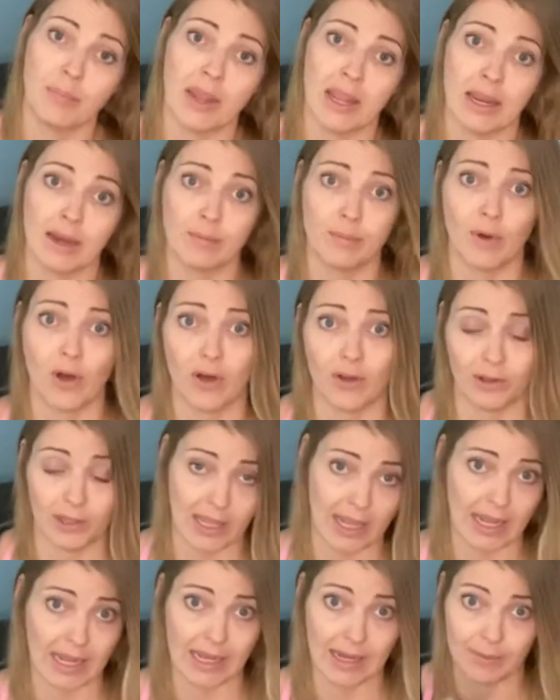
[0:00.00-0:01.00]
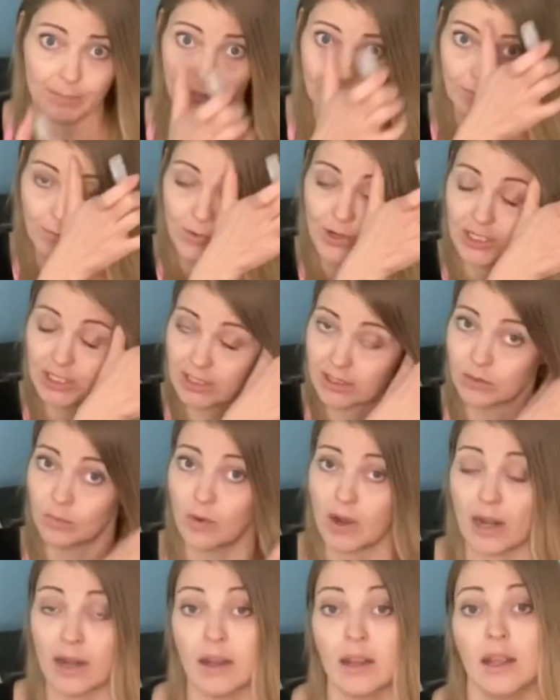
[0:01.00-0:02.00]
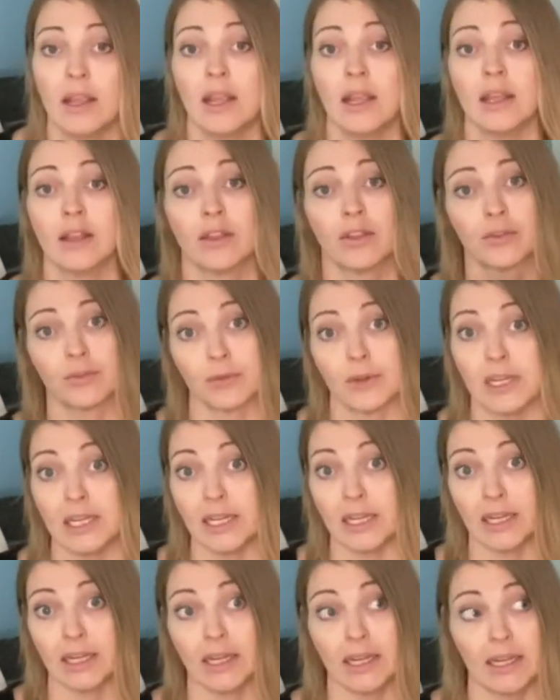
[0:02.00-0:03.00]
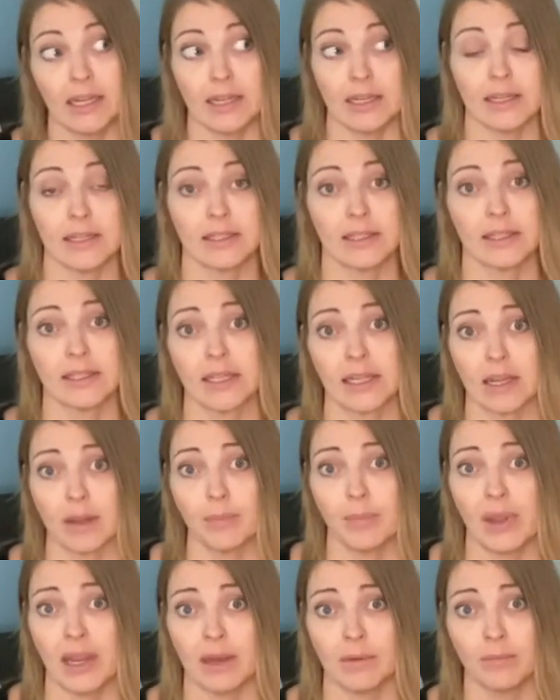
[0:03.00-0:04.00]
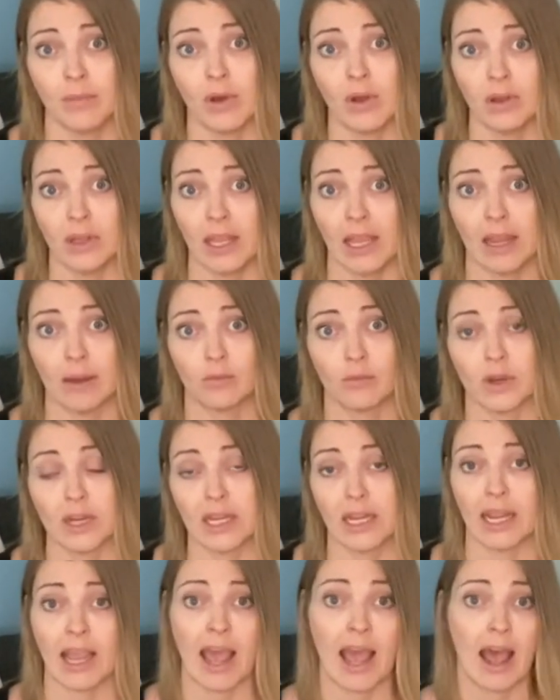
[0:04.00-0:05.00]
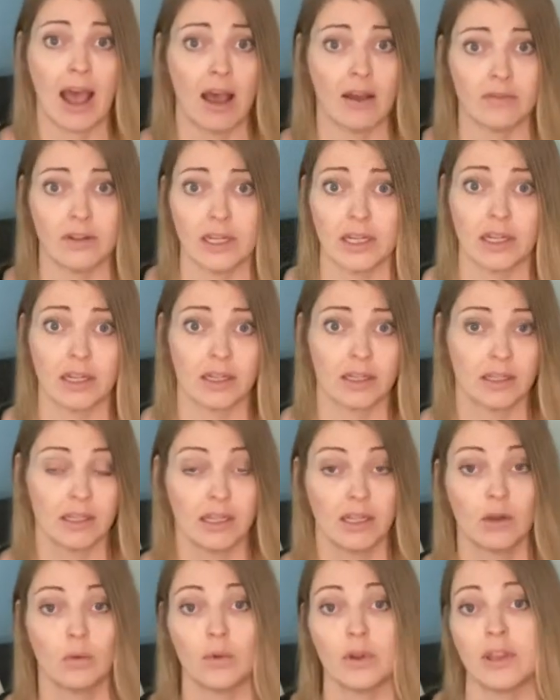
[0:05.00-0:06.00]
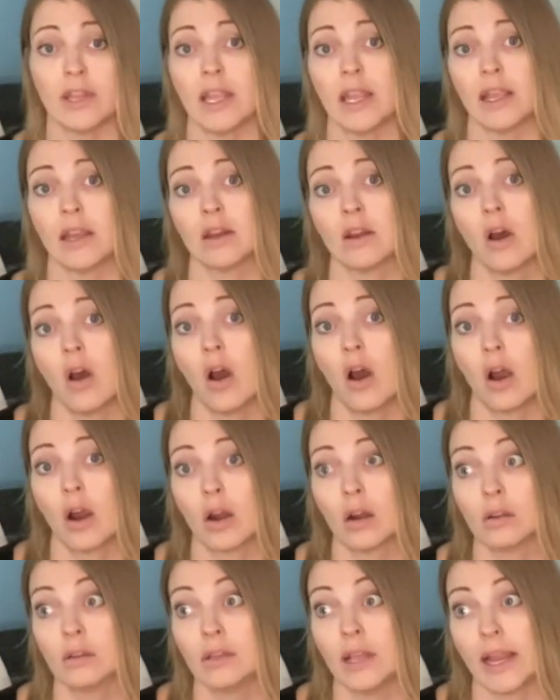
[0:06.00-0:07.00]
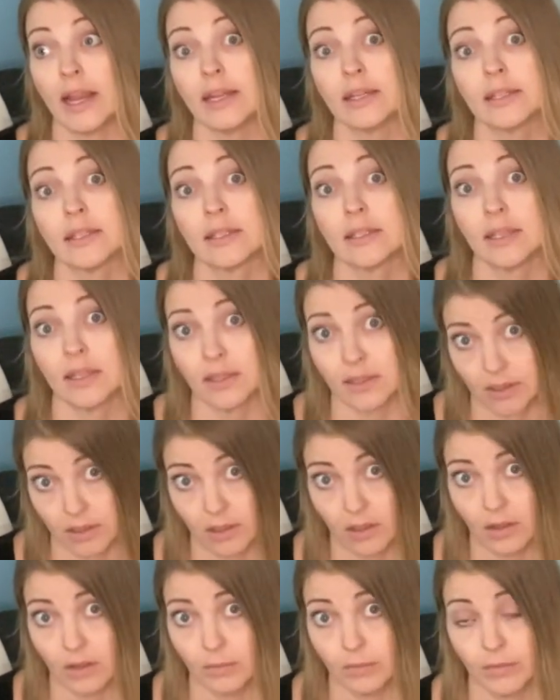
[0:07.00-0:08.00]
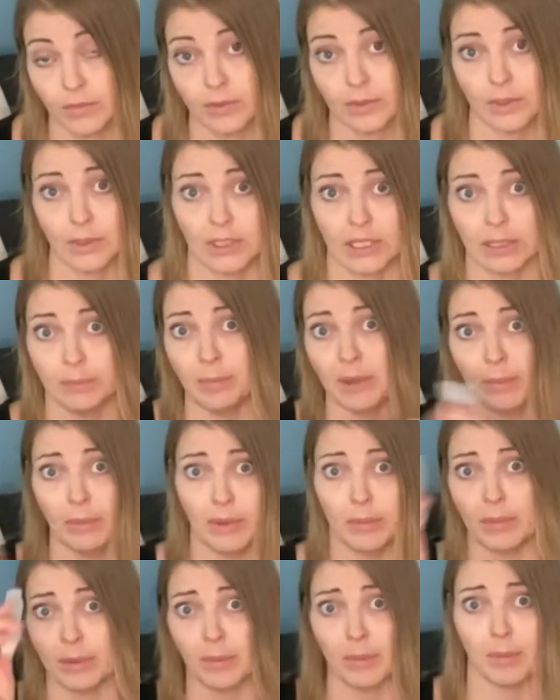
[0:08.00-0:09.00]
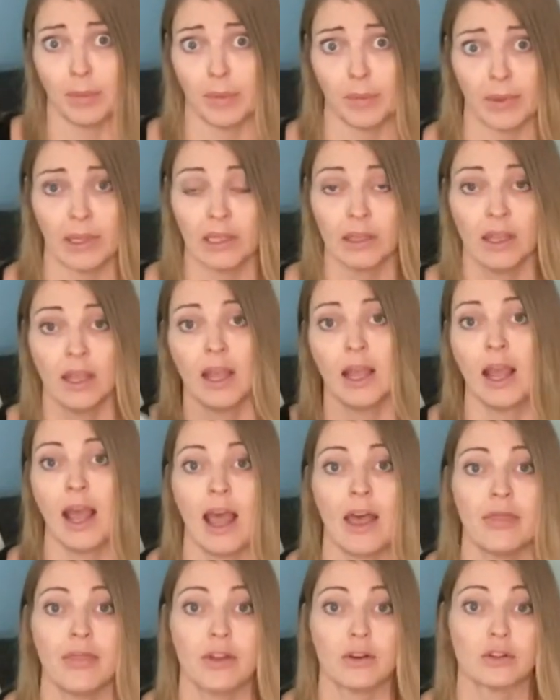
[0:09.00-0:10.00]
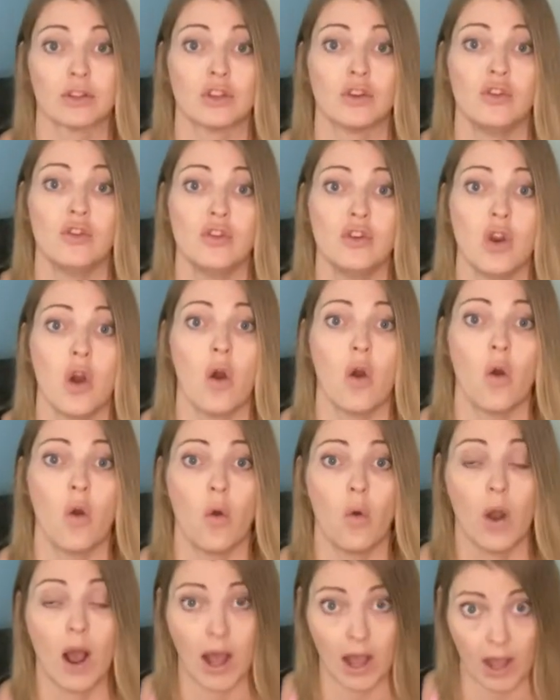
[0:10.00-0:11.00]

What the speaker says: pinball game, which is what 3D is. It's like a pinball game wreaking havoc within our light systems. It's like ping, ping, ping, ping, ping, and there's no